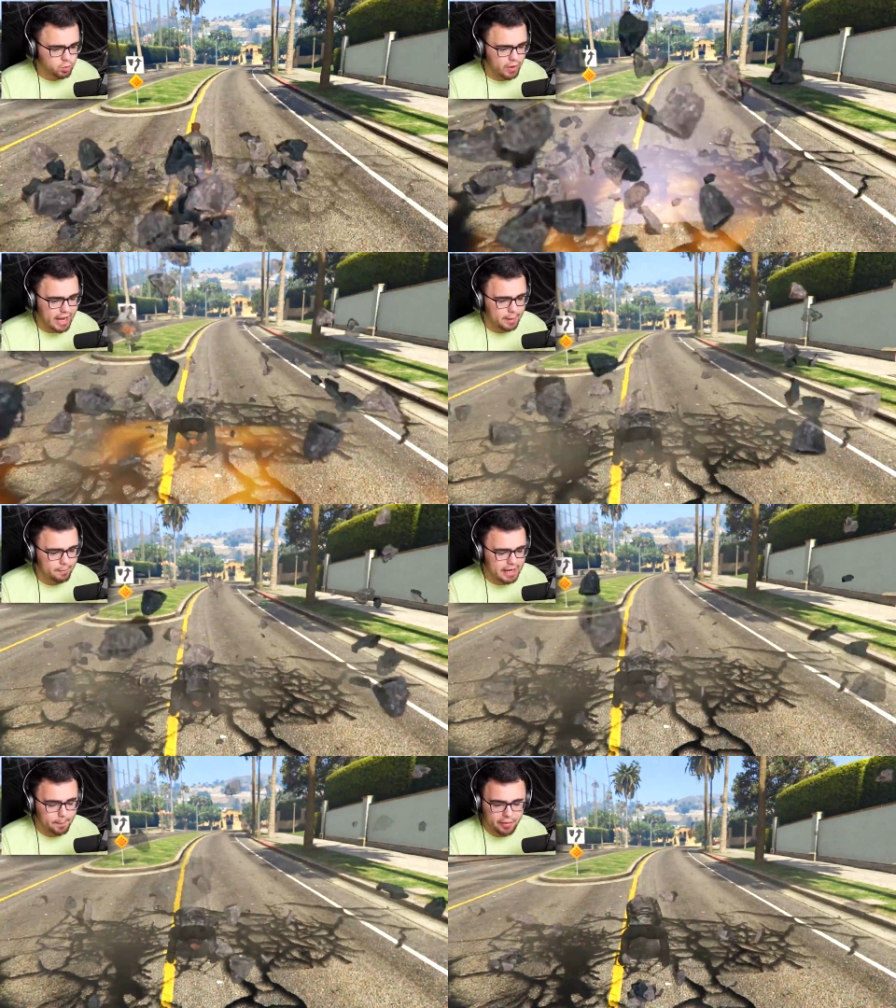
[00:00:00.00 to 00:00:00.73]
We gotta
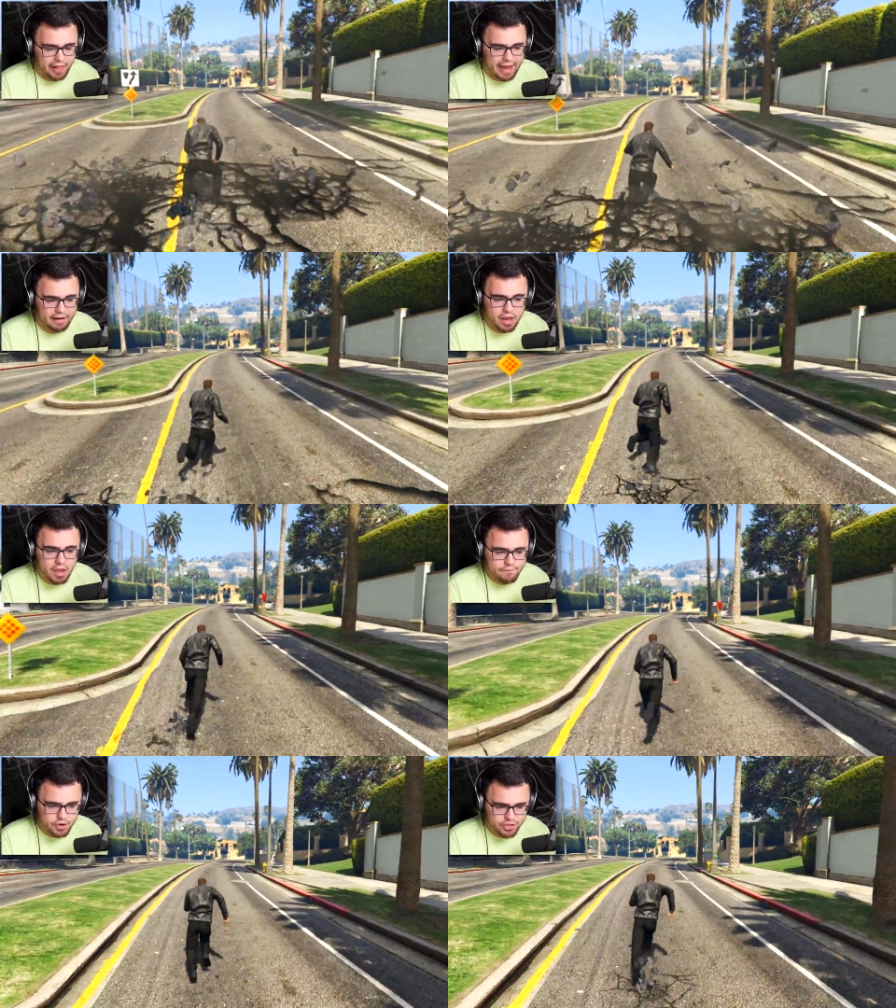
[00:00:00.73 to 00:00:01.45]
make a plan
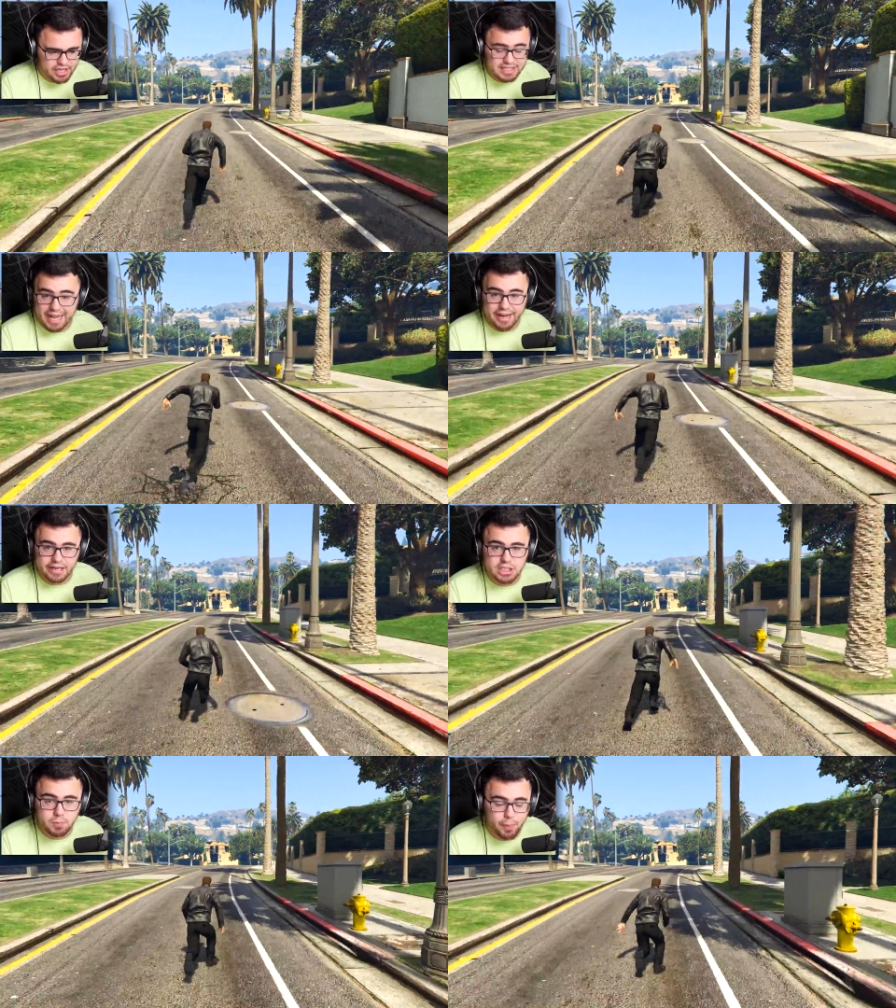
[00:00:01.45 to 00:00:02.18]
for this. I didn't
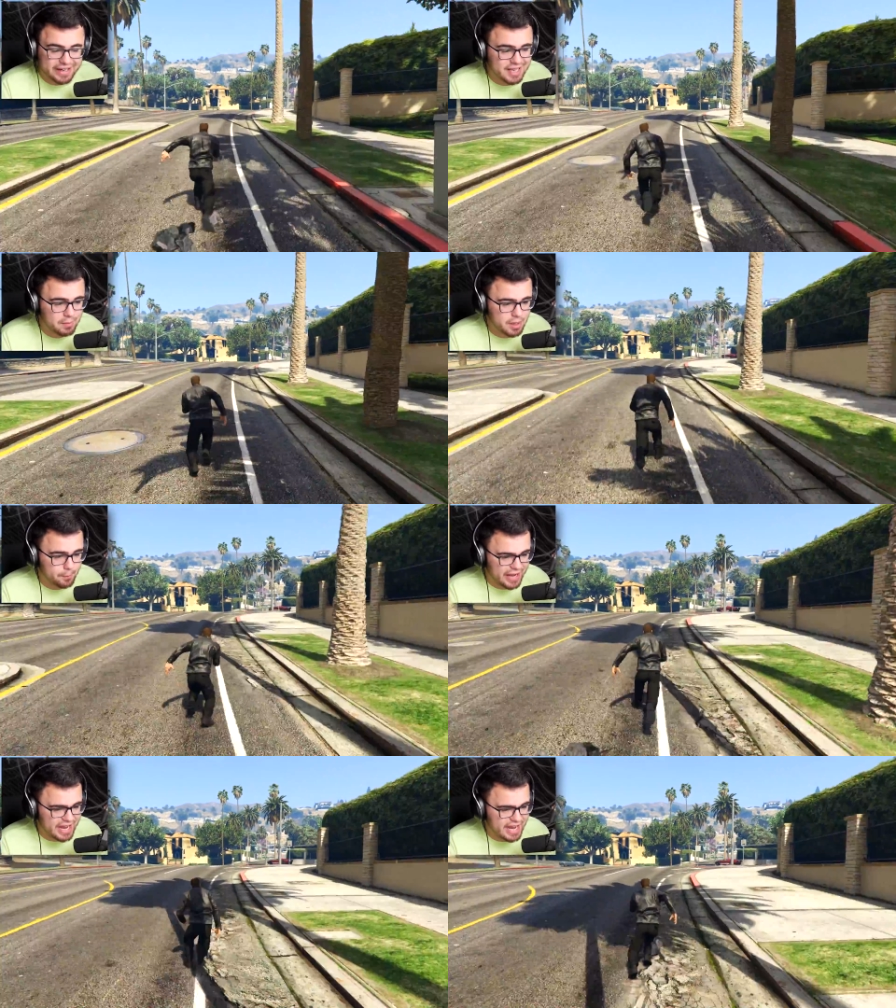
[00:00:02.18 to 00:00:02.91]
expect him to be